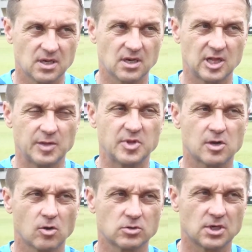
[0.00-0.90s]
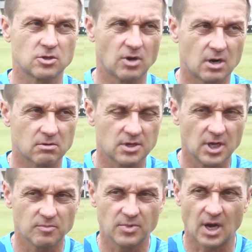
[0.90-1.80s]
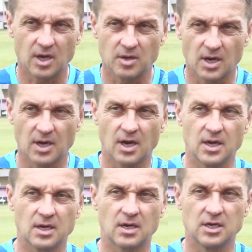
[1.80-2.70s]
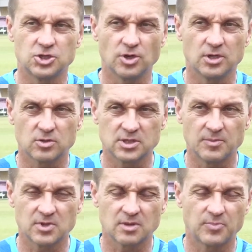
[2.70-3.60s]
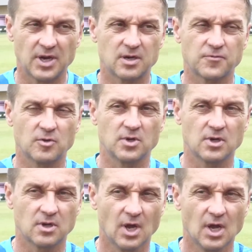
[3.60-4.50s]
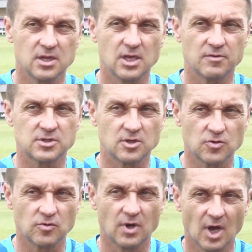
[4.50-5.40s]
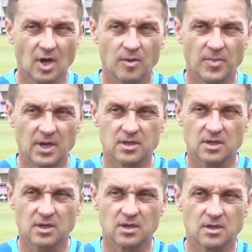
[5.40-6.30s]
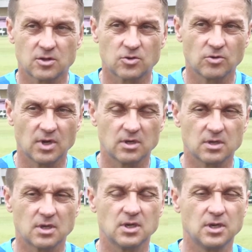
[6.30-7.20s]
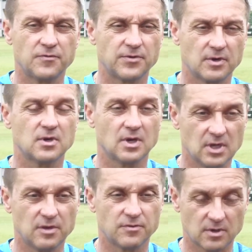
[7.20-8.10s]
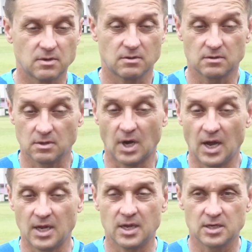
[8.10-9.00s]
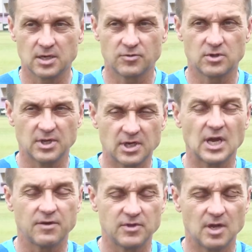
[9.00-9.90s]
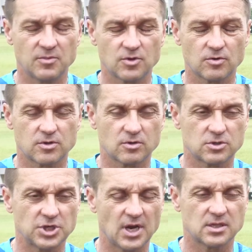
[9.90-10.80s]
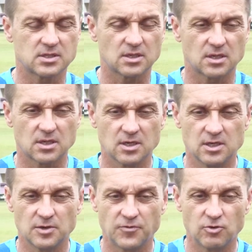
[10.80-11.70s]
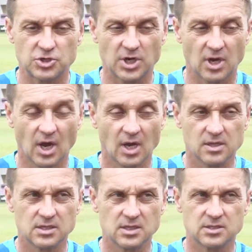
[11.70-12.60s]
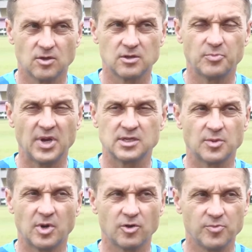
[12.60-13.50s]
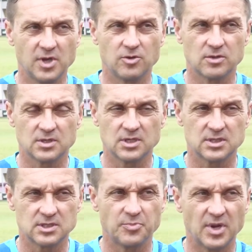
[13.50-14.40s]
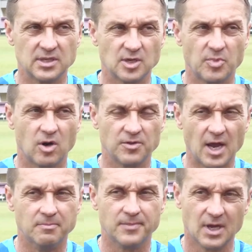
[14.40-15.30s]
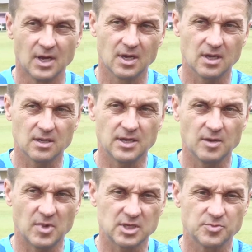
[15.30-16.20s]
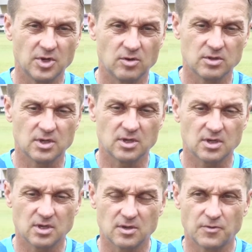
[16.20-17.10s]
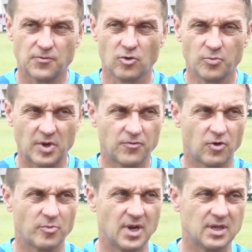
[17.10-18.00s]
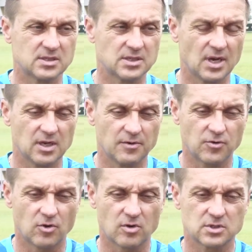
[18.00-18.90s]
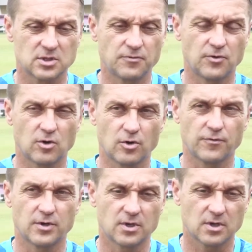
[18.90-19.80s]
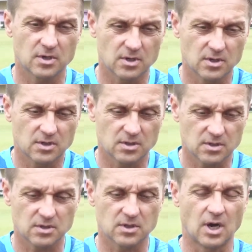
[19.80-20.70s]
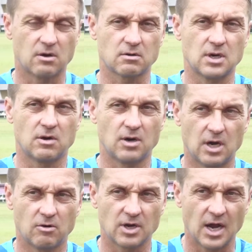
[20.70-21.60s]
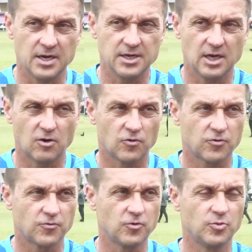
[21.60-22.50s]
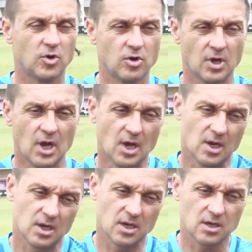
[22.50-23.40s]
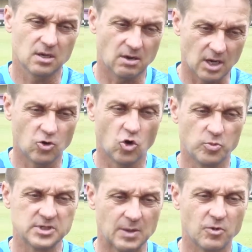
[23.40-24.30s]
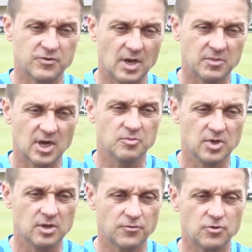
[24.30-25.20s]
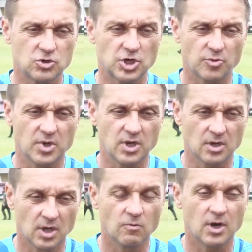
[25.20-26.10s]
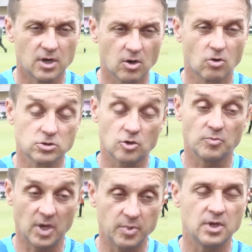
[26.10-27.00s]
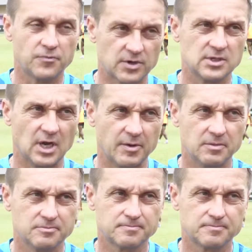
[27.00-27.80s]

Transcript: a little bit closer to our team. I joined to some players from the TFC too, but if I gave them to chance in the future, this is not depends about me. This is depends about them. They must be on the full performance and of course the follow of our idea of football. I hope some of them can be in the future be very close or maybe in first 11.